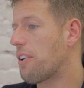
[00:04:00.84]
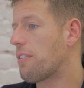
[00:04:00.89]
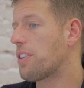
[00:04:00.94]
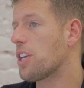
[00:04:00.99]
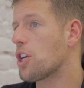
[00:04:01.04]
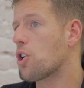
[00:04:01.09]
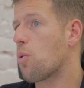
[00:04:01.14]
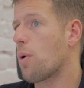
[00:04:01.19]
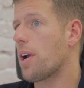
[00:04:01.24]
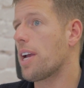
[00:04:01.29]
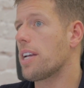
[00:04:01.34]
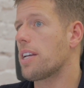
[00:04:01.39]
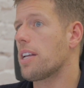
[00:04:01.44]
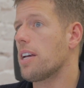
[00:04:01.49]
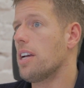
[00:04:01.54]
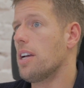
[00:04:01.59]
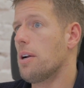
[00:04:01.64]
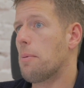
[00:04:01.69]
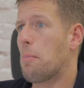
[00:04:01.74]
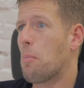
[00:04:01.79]
50
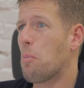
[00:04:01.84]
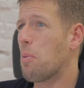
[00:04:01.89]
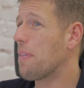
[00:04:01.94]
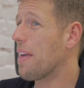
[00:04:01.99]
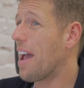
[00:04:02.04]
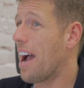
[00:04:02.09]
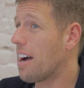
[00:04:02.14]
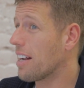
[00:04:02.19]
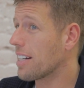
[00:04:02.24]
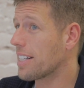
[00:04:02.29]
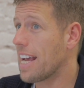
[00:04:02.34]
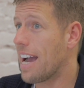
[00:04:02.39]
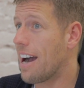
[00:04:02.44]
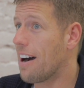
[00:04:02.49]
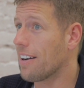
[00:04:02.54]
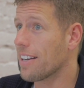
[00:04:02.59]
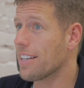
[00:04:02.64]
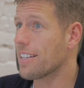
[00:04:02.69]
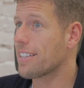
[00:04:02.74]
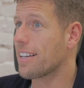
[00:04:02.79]
quid, without a
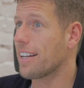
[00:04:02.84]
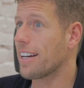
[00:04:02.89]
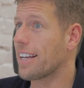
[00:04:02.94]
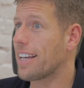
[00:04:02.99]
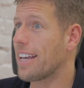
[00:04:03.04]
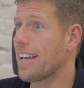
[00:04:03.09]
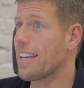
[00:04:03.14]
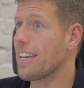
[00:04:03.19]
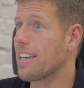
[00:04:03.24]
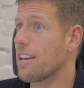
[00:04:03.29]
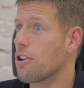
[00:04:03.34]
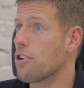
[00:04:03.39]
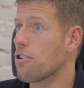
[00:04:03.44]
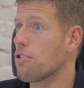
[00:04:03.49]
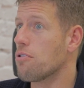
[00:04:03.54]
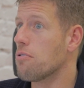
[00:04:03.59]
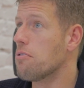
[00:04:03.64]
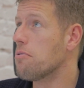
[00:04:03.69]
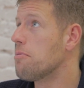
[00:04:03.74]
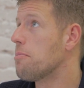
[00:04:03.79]
doubt, is going to get
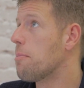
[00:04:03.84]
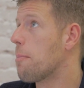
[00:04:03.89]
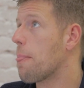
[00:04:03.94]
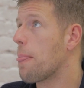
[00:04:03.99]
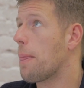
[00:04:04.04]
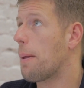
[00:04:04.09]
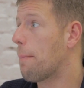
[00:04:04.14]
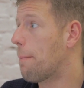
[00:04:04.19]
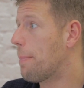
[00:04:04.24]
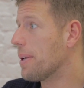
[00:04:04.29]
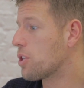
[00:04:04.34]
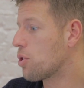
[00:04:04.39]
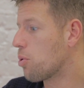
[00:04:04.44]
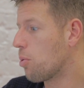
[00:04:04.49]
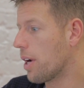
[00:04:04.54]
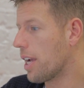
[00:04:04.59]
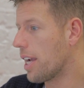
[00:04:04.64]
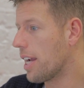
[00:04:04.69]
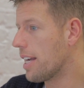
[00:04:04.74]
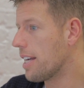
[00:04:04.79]
you
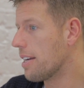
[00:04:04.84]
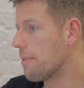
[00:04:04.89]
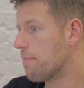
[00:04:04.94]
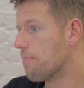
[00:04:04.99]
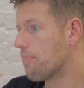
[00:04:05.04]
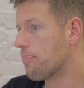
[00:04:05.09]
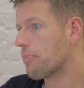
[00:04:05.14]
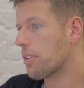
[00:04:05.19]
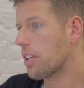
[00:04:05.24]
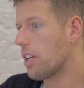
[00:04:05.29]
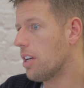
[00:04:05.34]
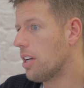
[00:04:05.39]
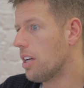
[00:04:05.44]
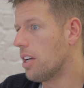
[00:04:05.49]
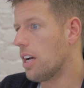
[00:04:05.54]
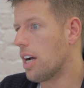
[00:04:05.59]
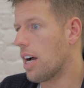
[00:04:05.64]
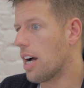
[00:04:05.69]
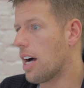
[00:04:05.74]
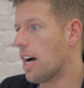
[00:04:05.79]
between
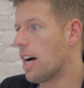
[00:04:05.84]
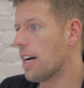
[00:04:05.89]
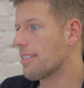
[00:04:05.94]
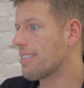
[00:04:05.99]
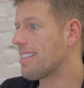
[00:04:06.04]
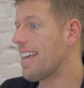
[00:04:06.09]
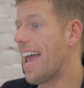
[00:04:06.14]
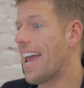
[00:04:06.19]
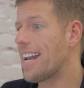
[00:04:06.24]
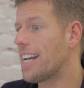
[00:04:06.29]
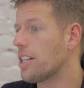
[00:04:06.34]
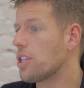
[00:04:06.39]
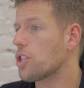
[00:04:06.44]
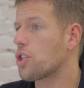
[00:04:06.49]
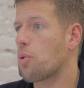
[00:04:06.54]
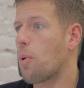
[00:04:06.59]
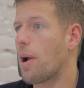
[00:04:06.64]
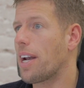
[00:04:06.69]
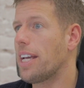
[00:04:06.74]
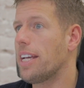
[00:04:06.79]
10 and
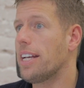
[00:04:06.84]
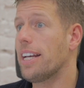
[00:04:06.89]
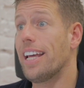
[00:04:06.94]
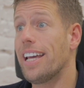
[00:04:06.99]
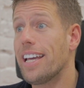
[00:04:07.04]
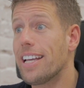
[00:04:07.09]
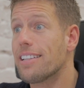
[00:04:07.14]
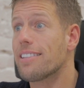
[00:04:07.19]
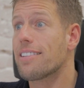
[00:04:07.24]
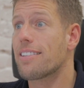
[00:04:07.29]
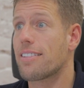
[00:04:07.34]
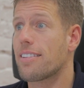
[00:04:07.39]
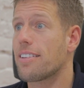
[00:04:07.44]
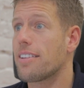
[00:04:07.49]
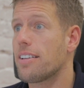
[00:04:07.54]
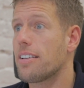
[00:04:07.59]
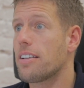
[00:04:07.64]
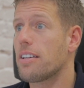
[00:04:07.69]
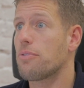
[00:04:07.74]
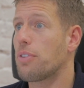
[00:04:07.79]
20
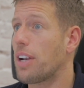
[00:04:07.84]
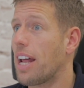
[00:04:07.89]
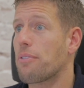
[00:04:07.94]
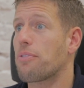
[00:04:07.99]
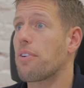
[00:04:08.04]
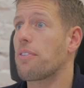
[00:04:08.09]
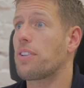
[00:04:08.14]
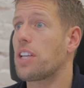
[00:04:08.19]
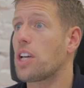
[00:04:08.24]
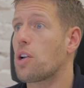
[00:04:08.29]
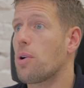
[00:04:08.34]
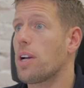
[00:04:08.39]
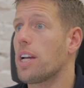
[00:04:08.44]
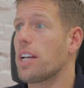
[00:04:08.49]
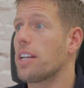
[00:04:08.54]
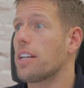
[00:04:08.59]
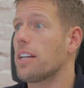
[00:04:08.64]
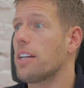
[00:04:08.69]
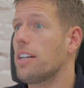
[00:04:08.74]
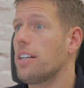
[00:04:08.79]
leads for that 50
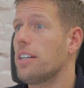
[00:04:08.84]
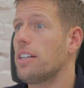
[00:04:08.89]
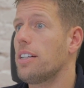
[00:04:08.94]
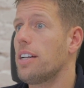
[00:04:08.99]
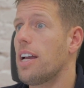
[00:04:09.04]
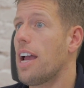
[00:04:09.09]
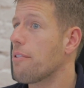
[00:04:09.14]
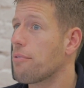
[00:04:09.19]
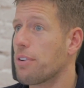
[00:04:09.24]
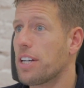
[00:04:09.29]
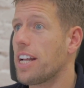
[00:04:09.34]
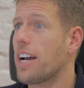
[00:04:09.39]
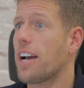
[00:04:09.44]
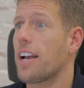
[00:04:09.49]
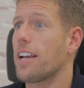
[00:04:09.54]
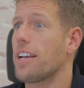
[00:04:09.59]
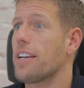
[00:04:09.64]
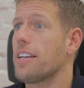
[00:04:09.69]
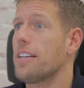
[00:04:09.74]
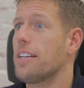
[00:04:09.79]
quid every
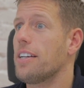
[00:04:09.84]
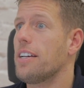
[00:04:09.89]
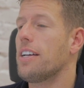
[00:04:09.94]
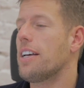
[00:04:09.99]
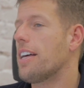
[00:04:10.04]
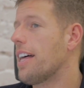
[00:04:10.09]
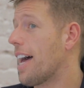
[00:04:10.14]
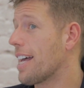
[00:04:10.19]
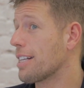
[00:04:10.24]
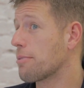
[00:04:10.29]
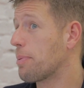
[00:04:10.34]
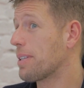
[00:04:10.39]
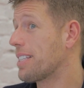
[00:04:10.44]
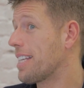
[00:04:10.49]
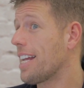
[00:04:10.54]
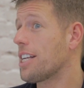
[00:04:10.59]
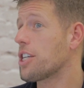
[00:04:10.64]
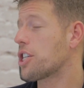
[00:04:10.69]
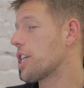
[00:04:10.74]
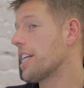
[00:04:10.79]
day. That's
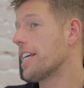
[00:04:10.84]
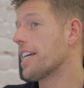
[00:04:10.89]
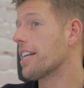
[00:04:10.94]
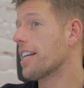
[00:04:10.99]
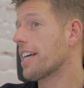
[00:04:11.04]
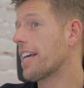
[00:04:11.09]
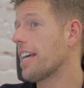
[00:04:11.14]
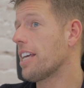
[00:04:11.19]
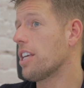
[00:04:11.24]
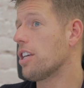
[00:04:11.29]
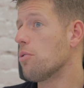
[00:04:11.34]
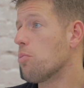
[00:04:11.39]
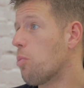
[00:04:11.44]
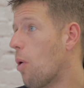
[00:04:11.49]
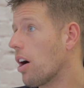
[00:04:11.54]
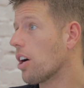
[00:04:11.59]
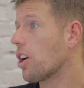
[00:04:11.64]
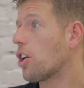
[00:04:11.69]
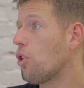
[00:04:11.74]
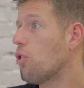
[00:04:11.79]
potentially going to get you
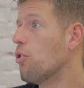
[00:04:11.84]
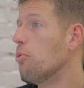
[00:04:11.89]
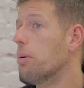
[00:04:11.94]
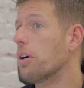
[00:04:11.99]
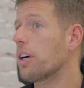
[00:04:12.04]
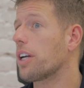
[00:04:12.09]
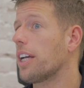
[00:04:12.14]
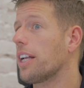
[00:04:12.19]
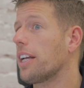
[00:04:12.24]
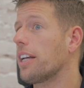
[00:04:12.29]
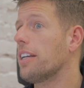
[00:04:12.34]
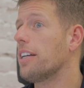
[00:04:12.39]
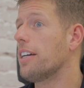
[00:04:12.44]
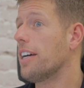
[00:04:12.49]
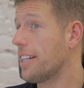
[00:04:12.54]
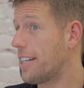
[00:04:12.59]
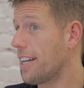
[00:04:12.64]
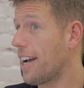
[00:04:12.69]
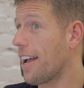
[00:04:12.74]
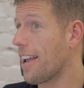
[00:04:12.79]
one call booking
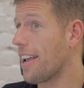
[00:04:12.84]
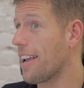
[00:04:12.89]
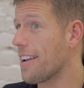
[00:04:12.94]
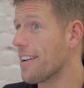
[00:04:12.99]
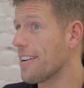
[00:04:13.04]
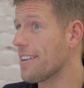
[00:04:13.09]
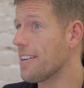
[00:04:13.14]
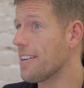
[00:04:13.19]
a day,